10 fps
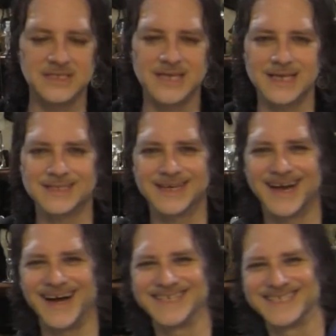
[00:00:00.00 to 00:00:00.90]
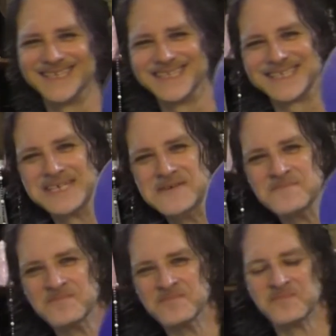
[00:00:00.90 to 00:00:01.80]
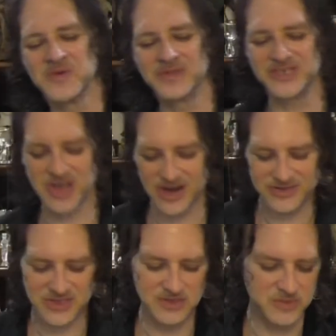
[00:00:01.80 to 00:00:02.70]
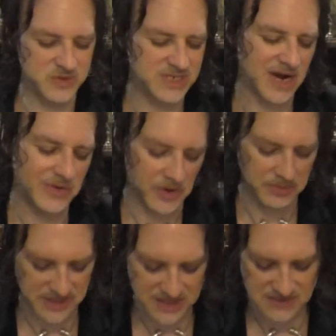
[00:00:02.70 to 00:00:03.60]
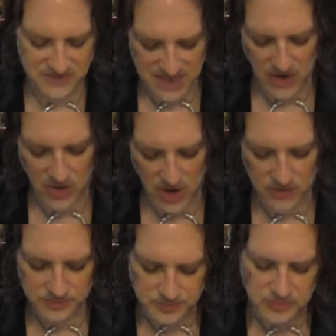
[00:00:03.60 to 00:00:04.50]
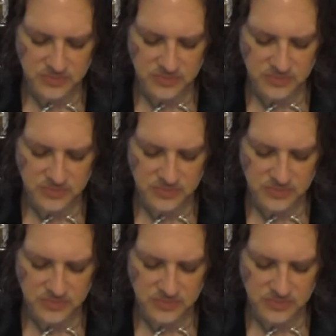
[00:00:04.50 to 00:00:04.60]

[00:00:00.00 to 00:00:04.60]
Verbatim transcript: Let's ask the goddesses with the Daughters of the Moon Tarot, piece of tarot,